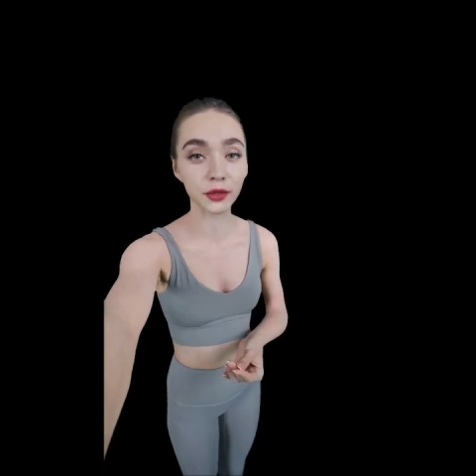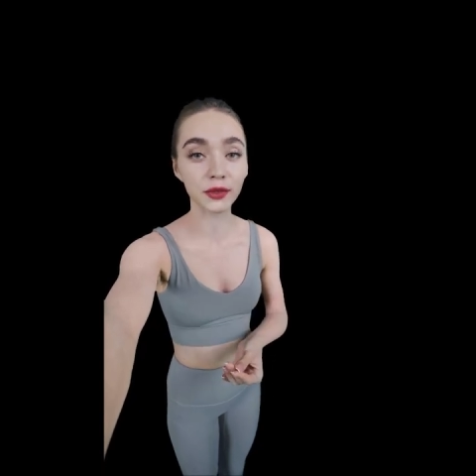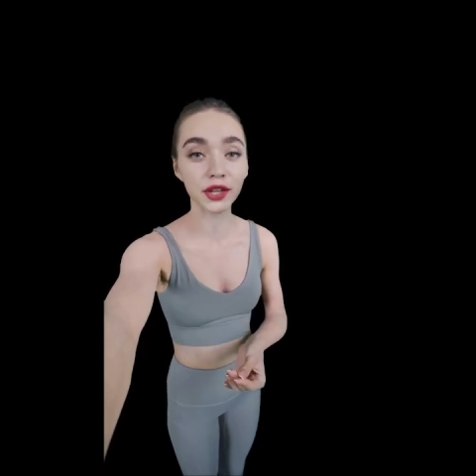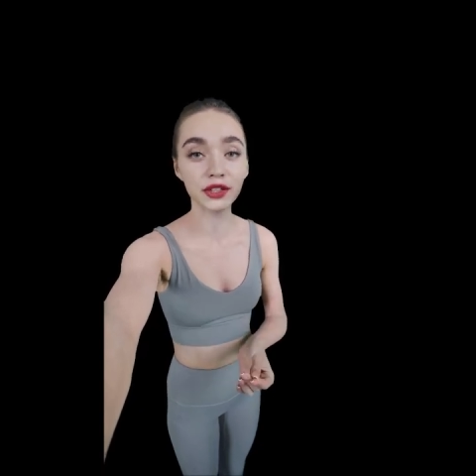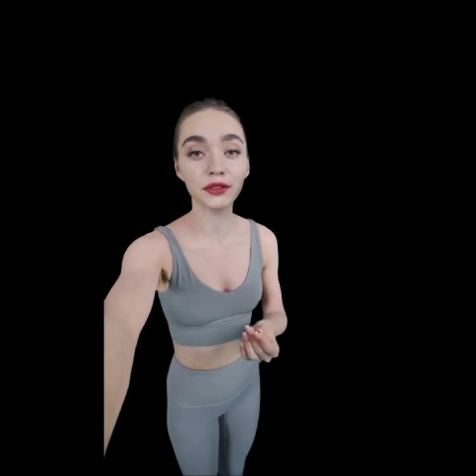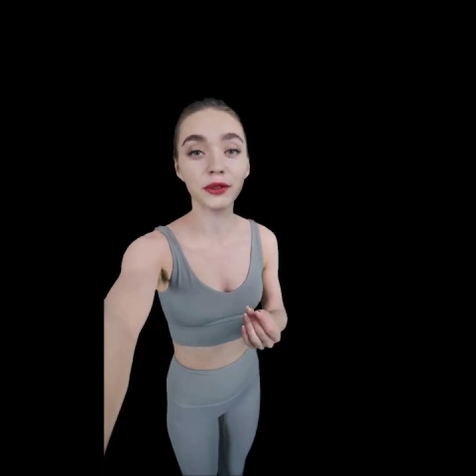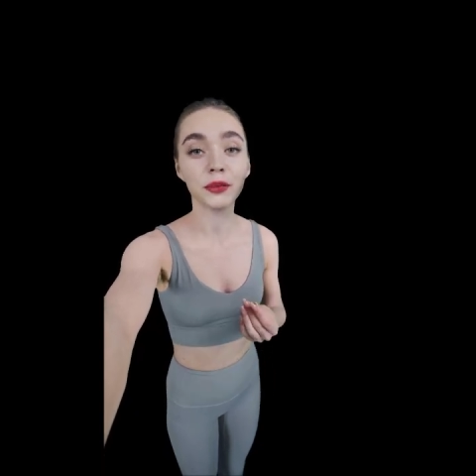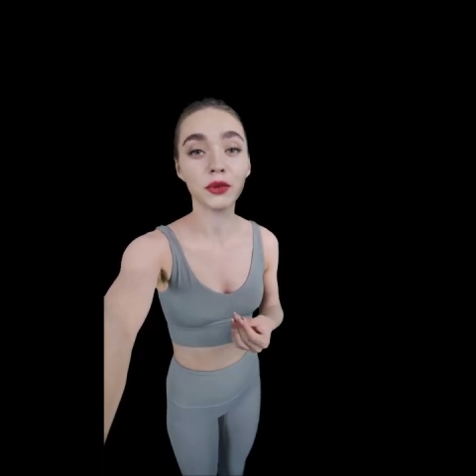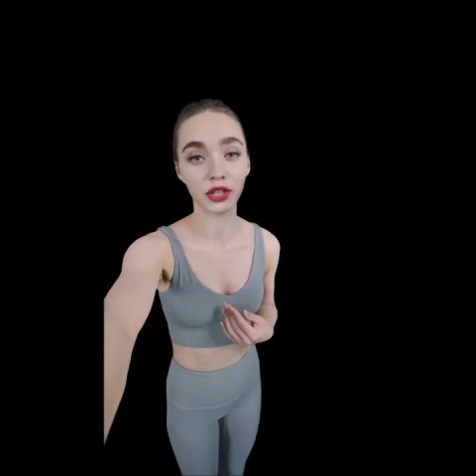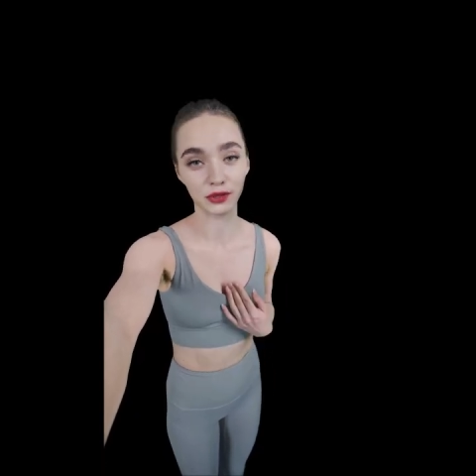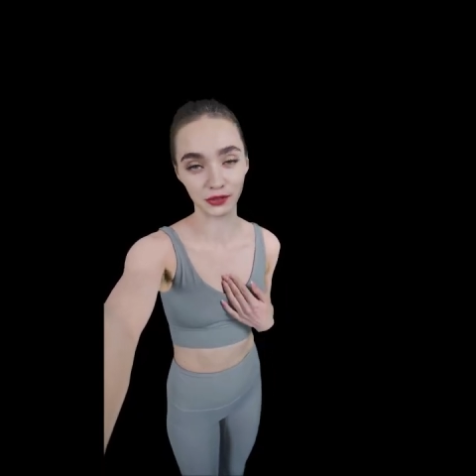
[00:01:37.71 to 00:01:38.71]
Made from
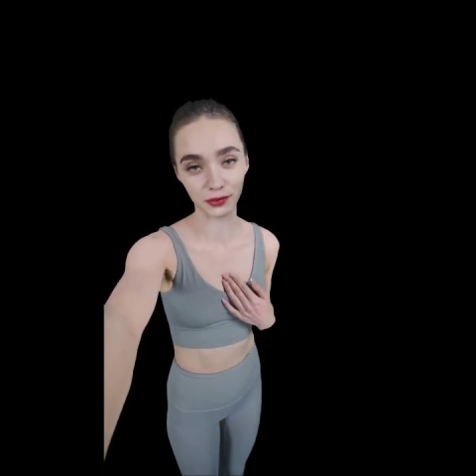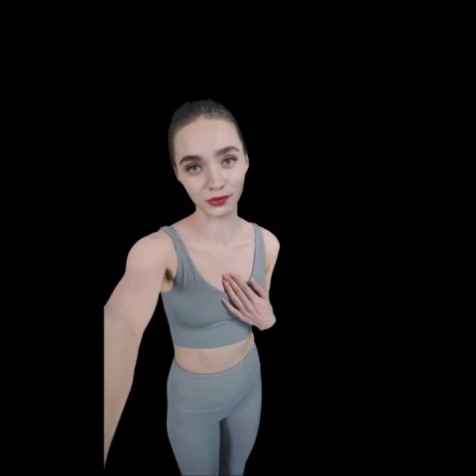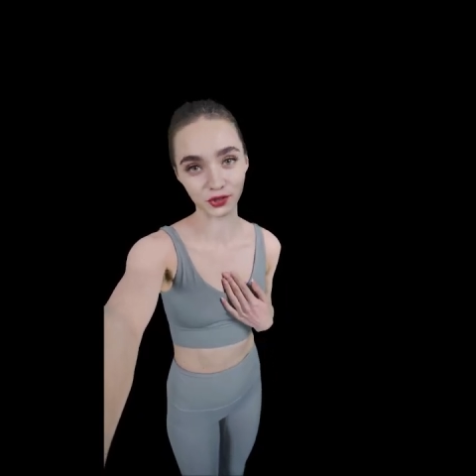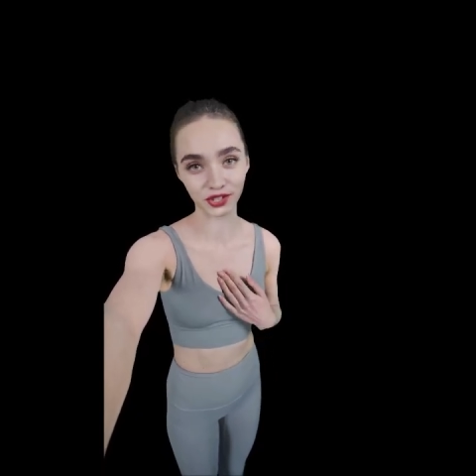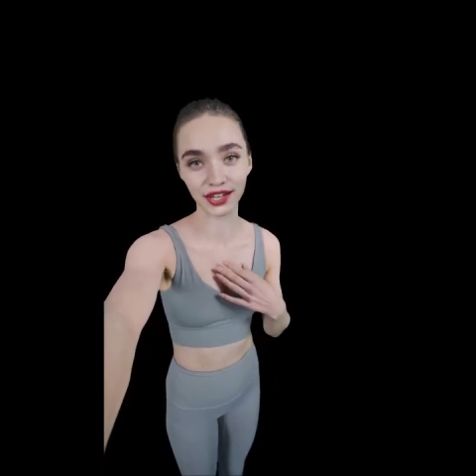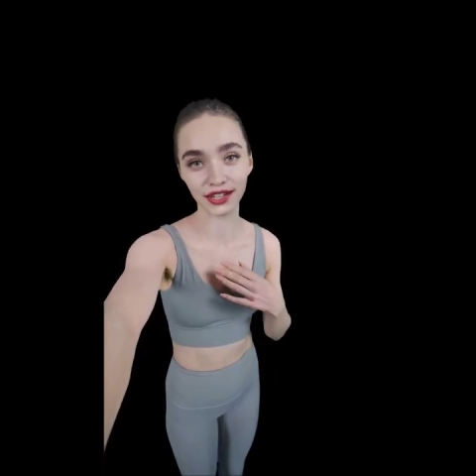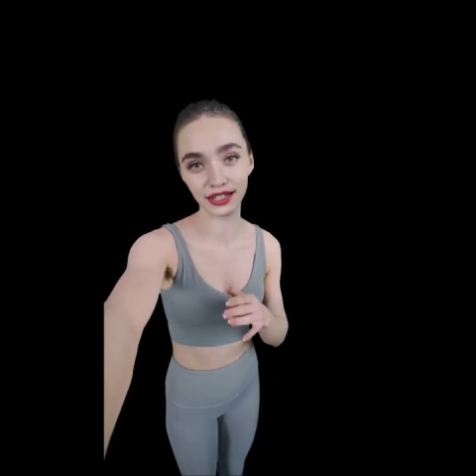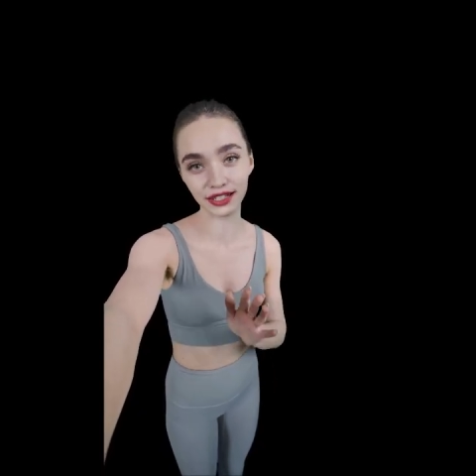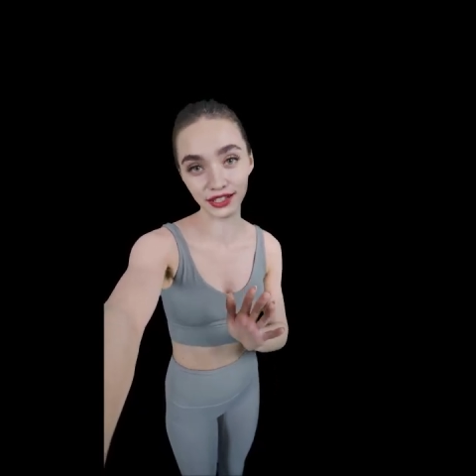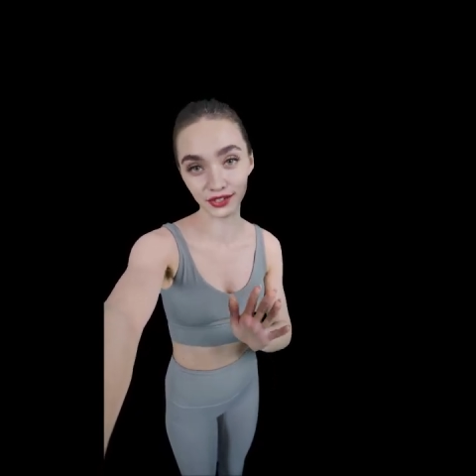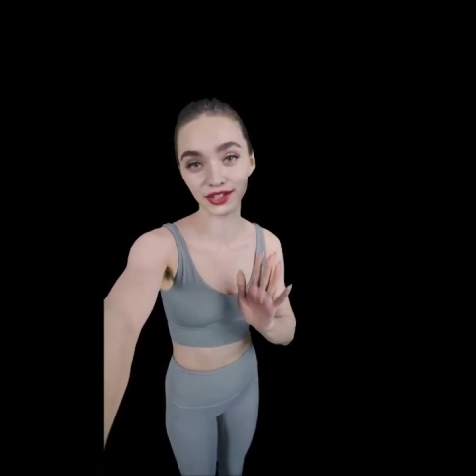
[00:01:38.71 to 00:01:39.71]
premium organic
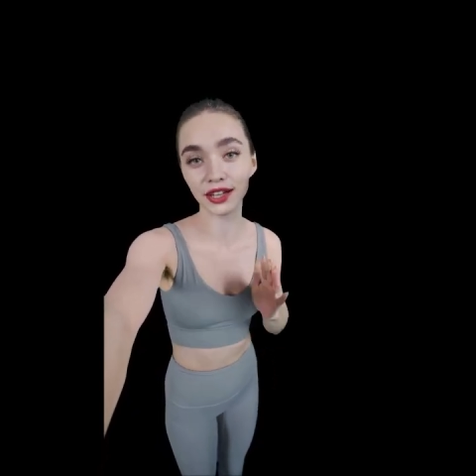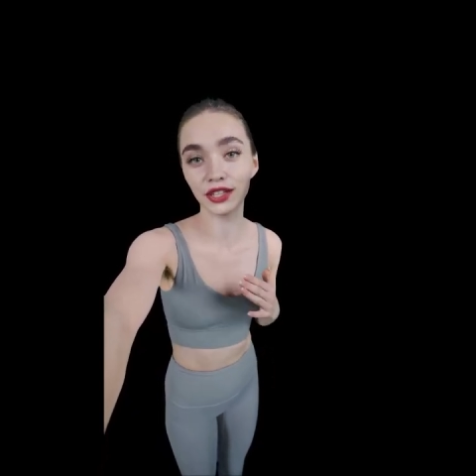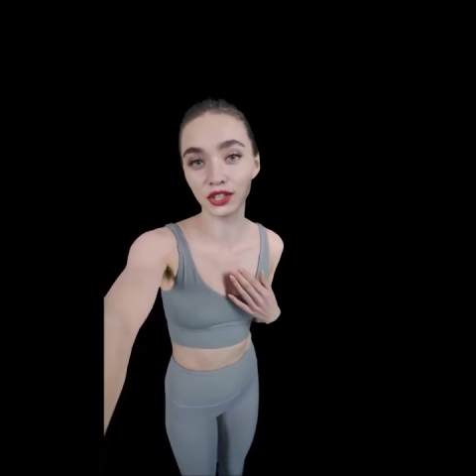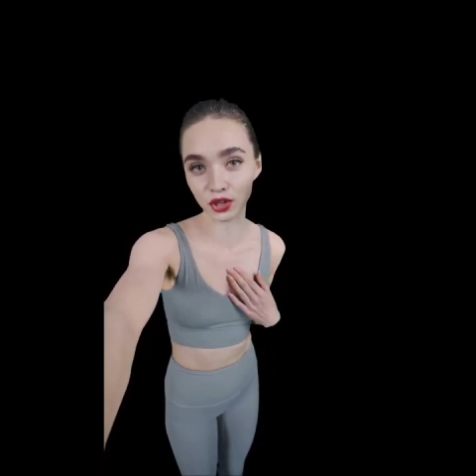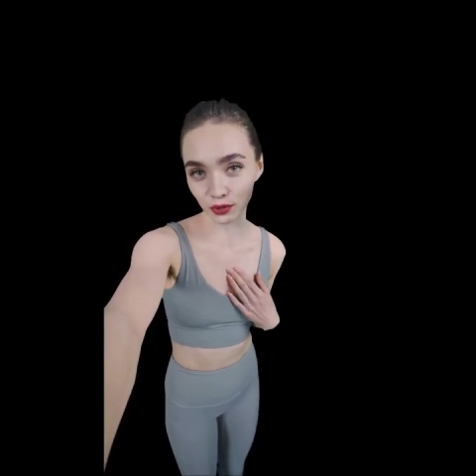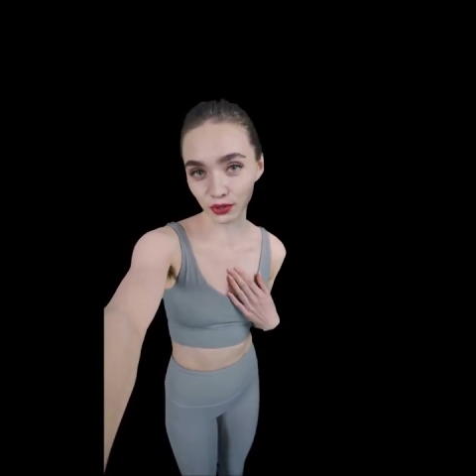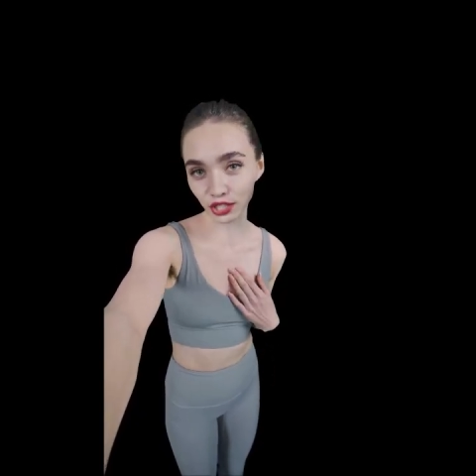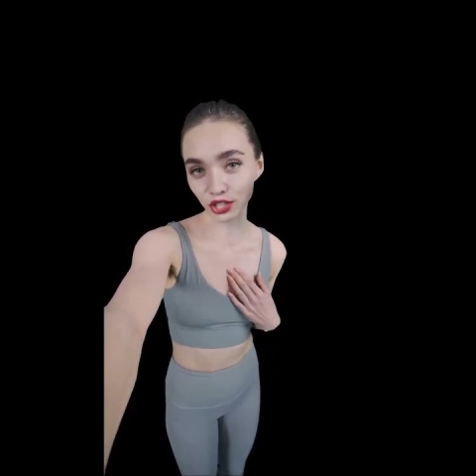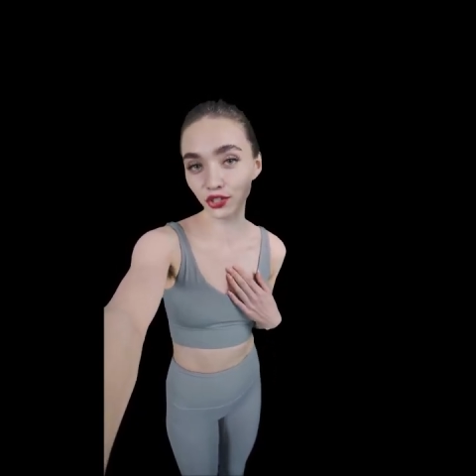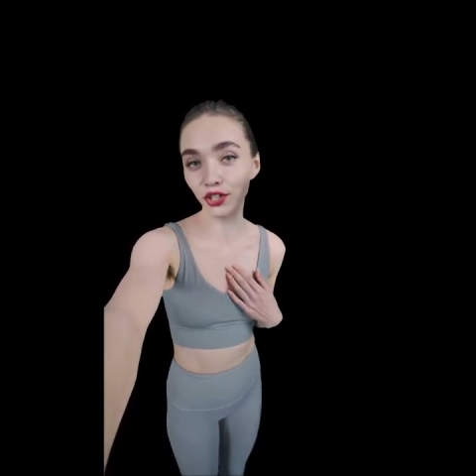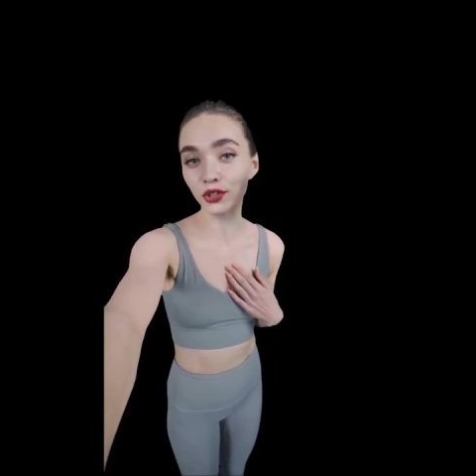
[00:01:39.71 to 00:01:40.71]
silica gel
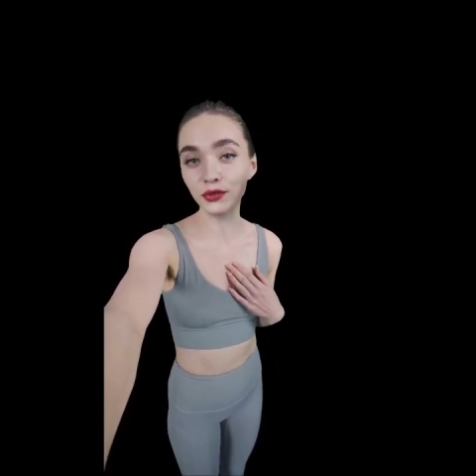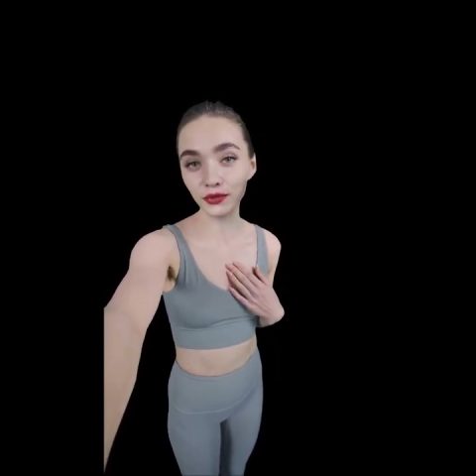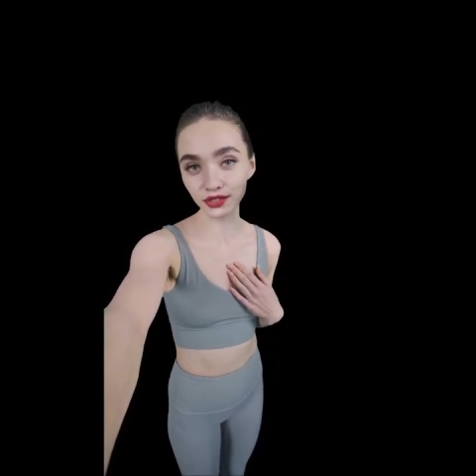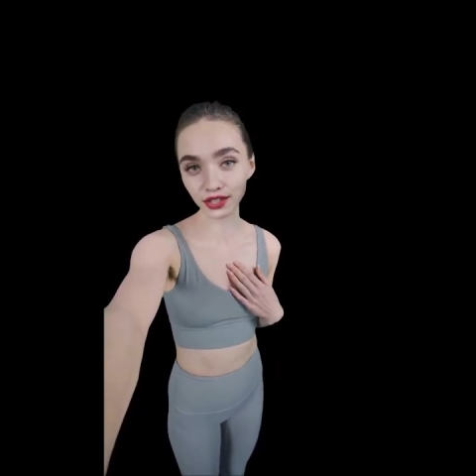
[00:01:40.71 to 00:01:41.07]
material,